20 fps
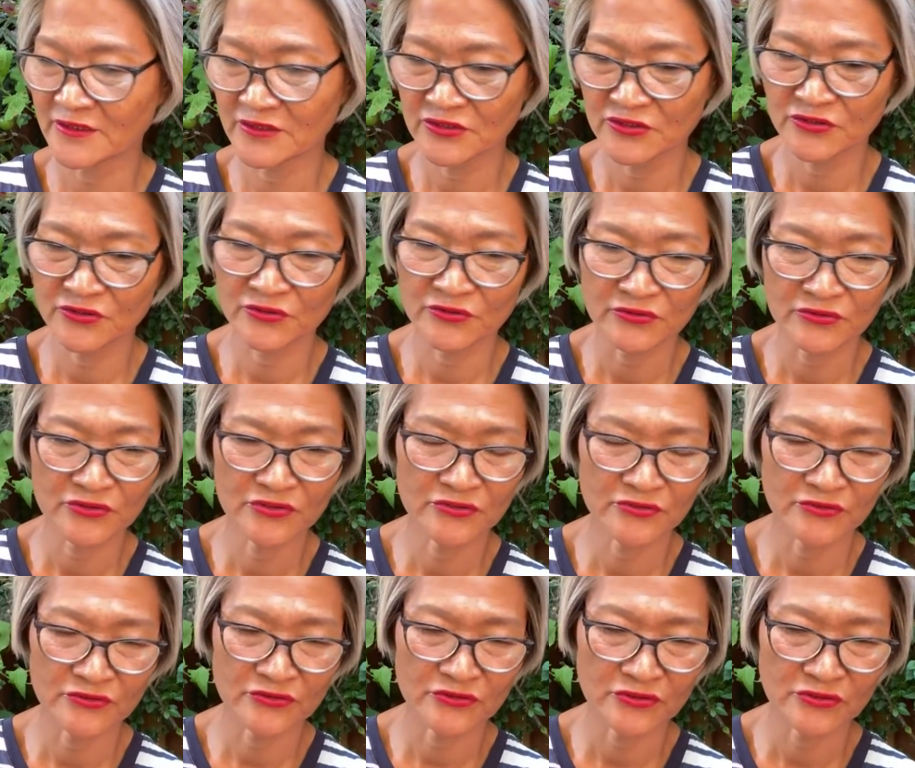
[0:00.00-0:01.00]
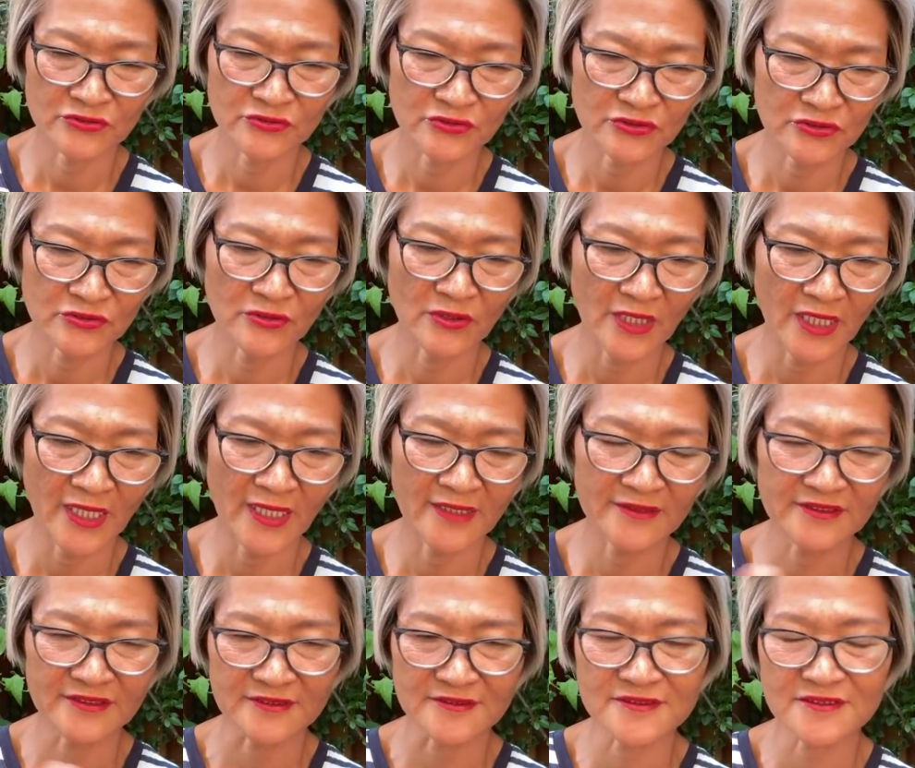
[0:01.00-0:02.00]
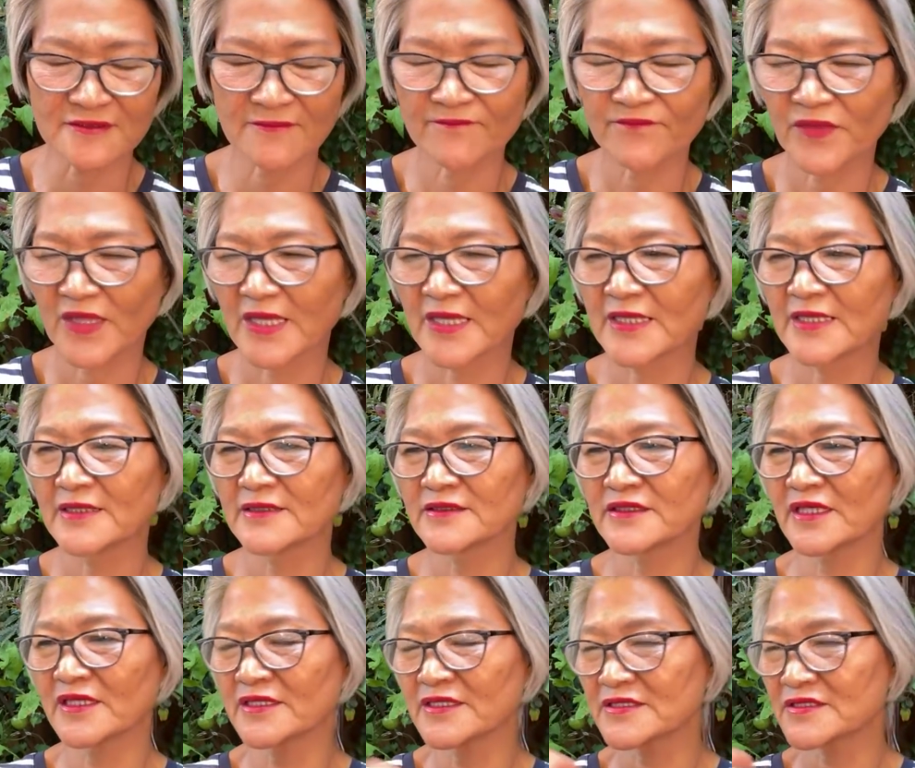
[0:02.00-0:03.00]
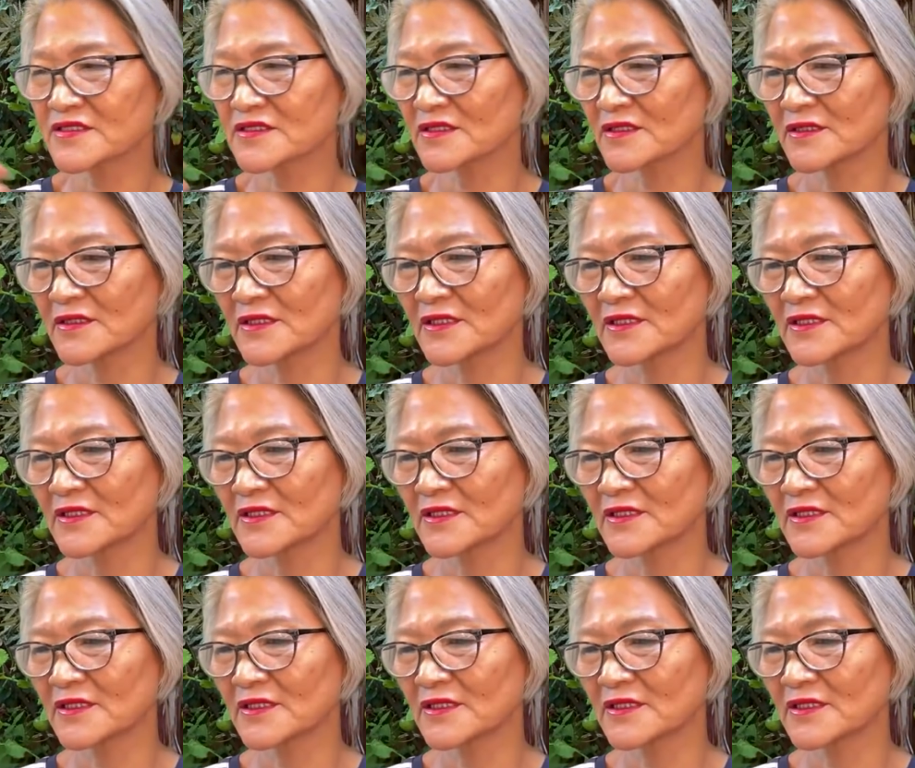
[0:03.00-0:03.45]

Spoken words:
you are this. There is...